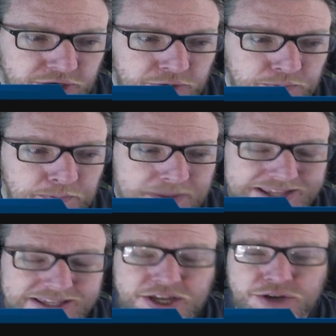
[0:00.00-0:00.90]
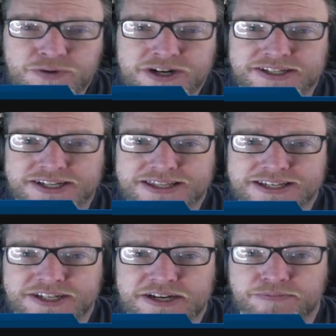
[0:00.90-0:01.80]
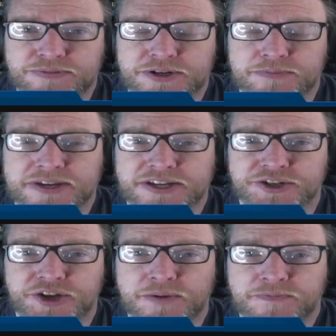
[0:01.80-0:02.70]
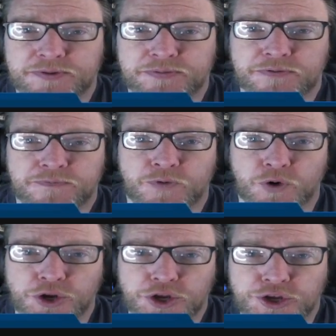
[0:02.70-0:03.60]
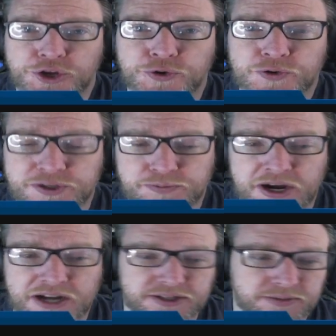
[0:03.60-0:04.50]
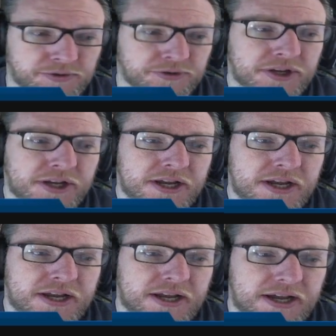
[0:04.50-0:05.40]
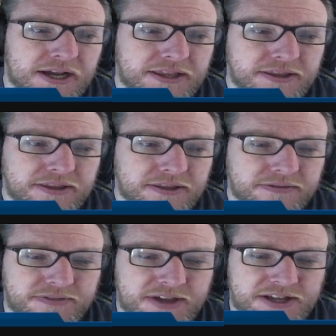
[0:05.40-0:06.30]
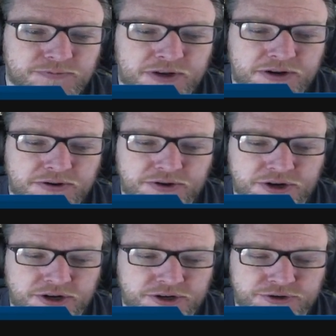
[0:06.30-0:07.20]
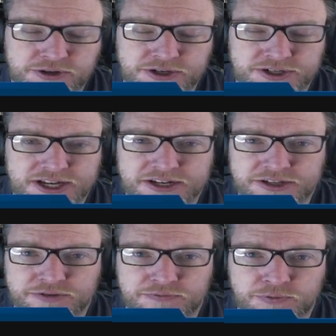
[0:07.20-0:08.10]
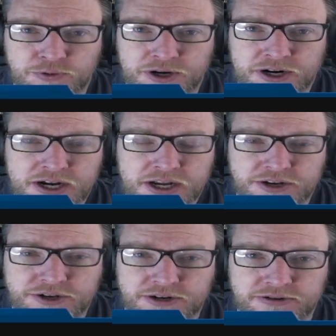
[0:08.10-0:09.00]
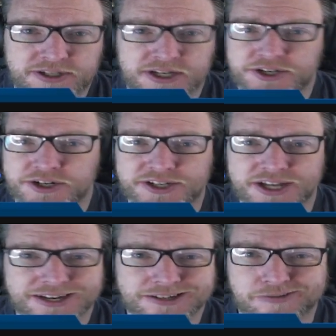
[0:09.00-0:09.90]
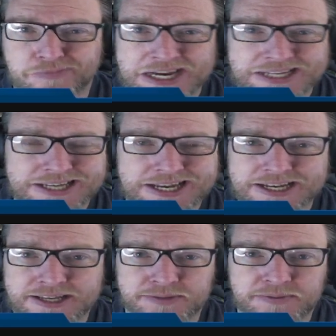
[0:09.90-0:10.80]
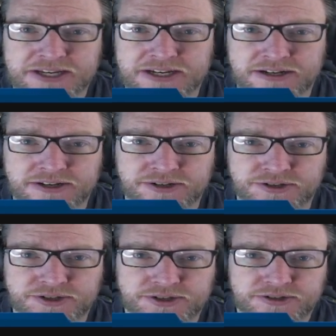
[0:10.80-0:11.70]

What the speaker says: mainly you want to set this up to be as comfortable for you as possible. That's what your controller settings are for. Don't set your settings to my settings because